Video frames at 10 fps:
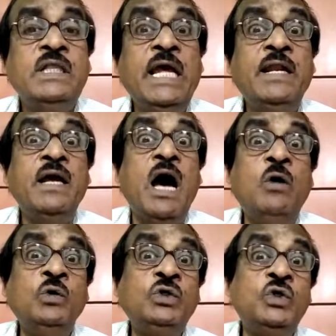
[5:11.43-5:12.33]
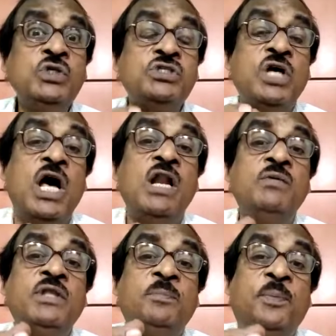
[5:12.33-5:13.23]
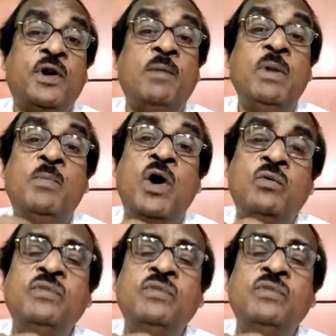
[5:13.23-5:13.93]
Then how to solve the problem?